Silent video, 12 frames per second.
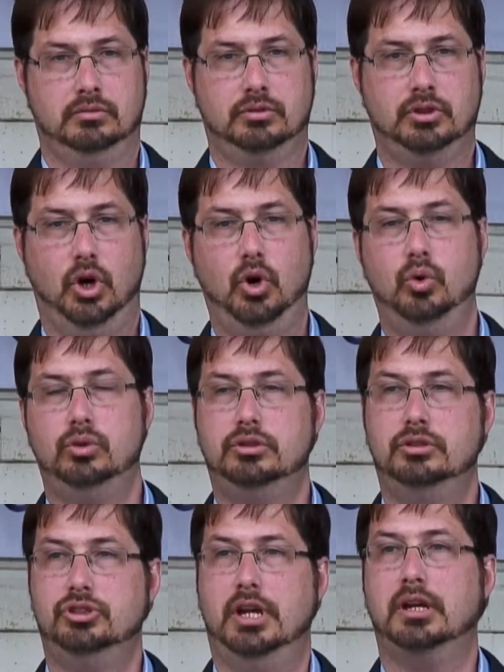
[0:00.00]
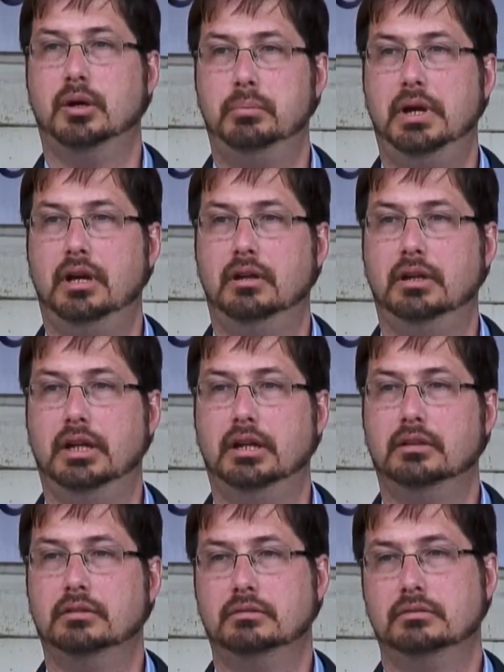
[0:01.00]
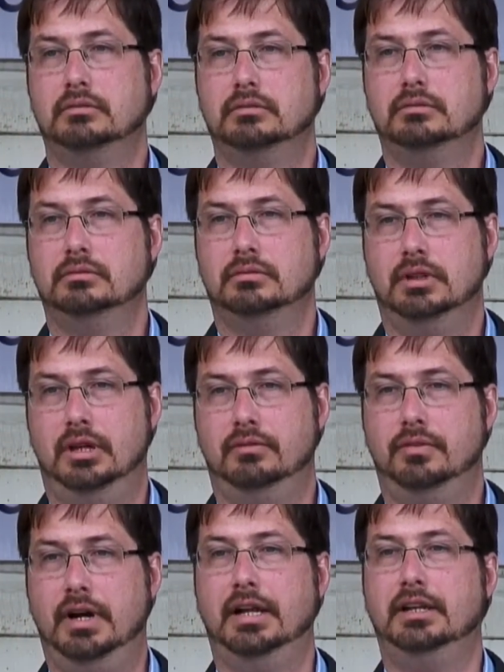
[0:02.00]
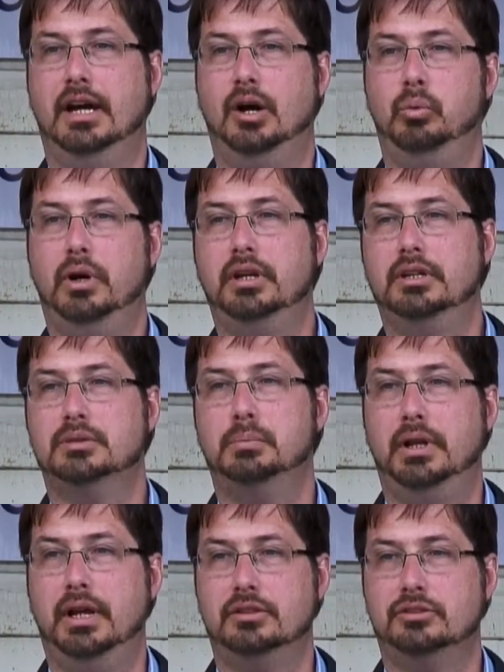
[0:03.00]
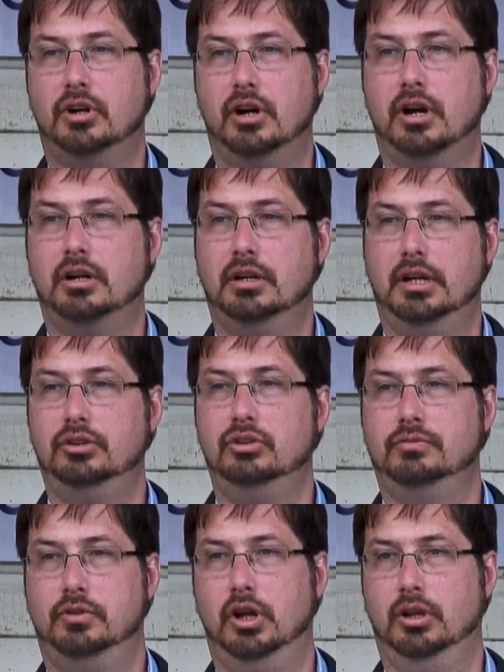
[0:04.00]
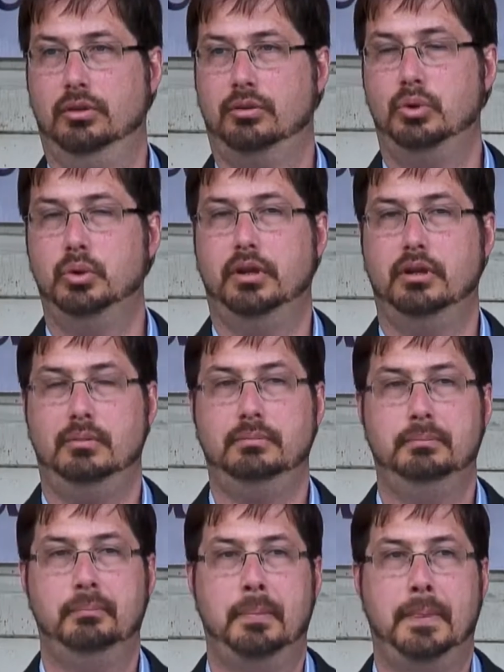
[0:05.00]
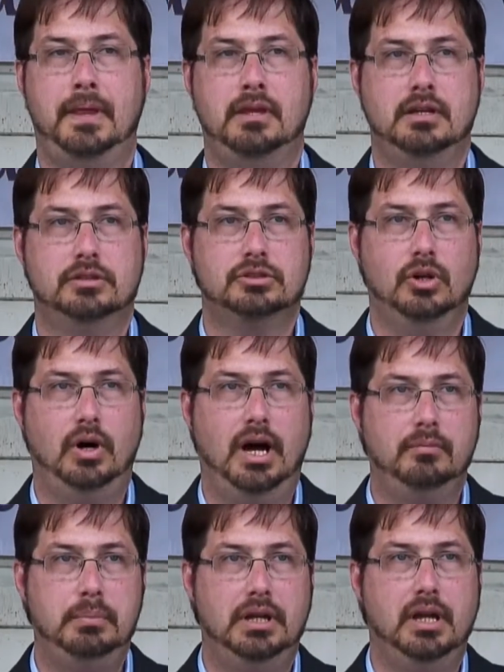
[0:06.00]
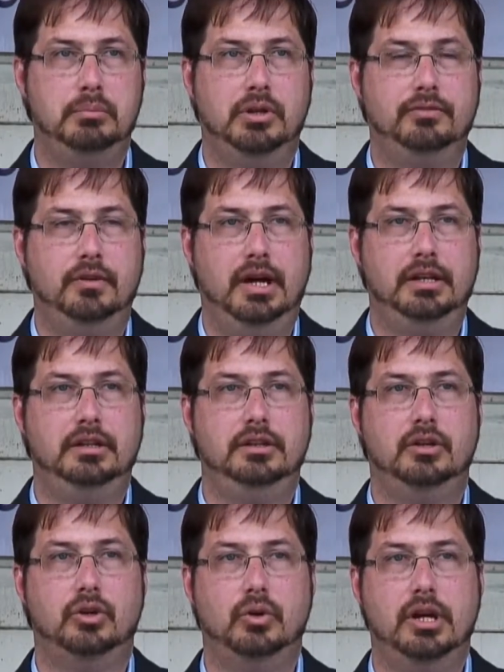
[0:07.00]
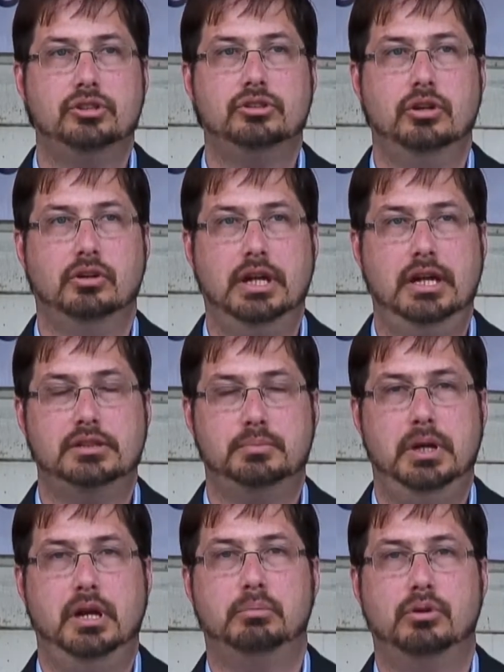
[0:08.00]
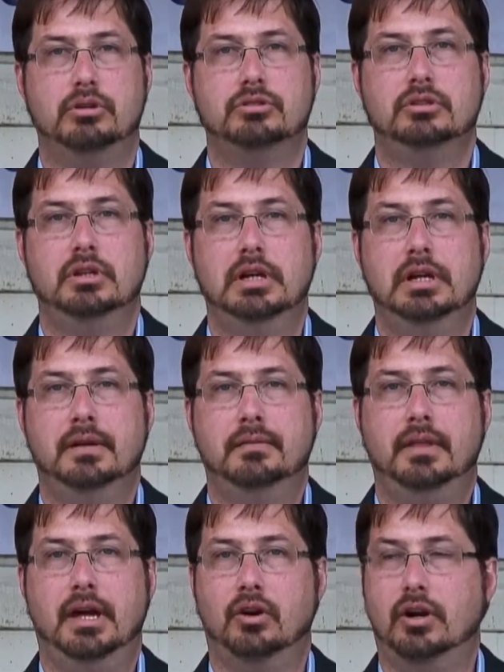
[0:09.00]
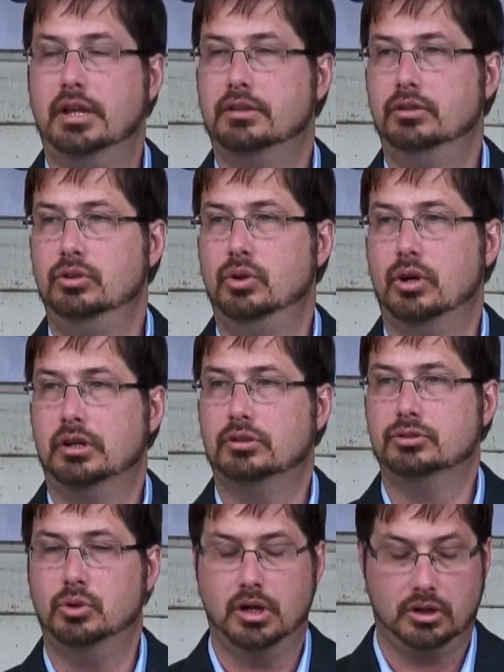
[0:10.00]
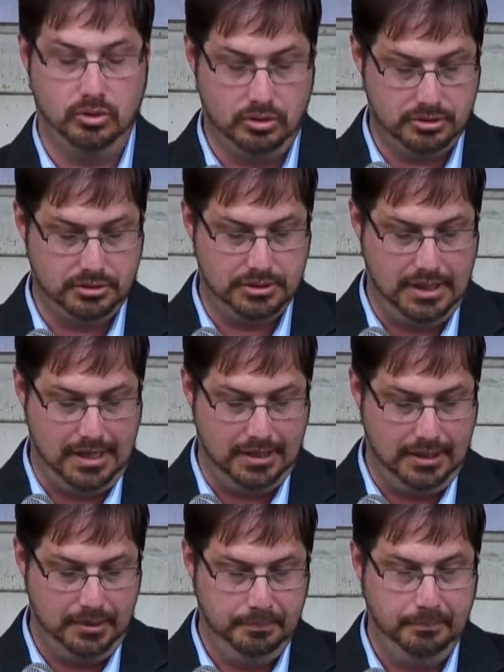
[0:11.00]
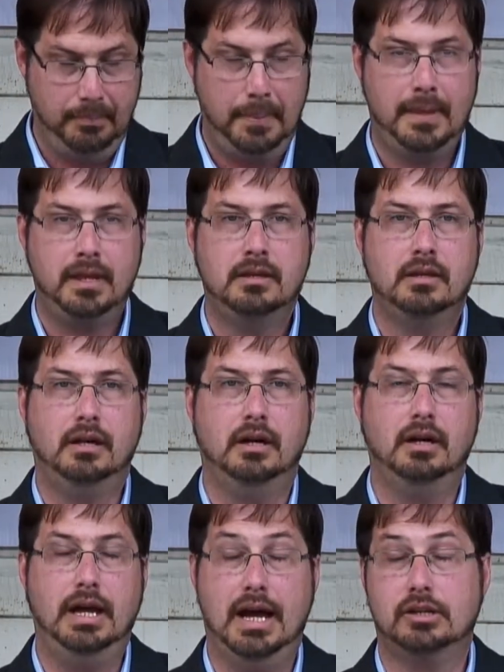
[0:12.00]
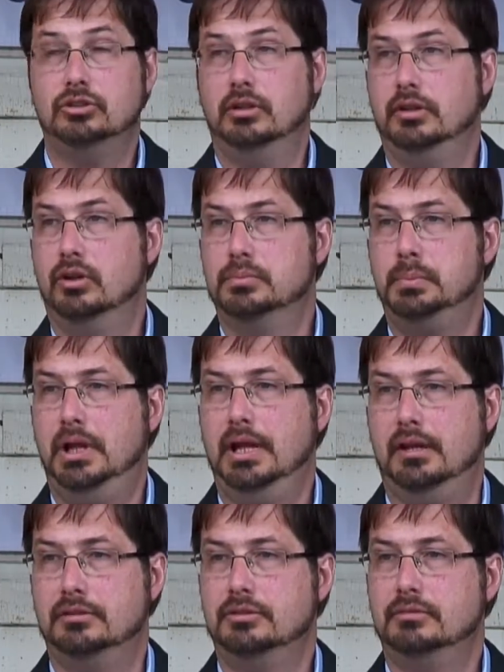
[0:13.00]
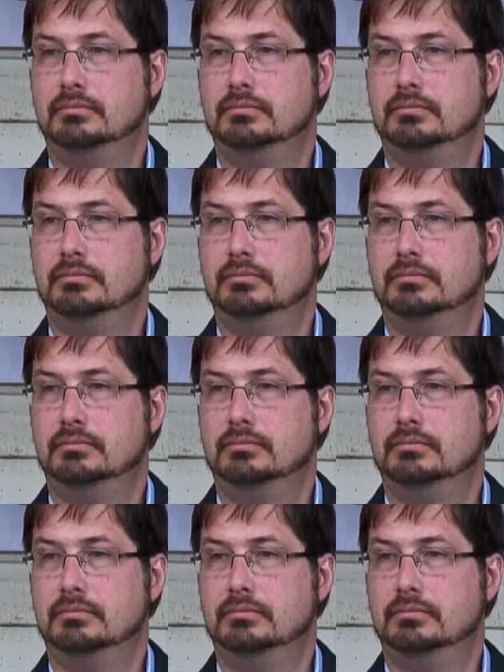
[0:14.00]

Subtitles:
go to Jacob Bayley and find out what his plans are, and you follow through with them. And so I've been able to find in the Horatio Gates papers that are at the New York Historical Society, actually those plans.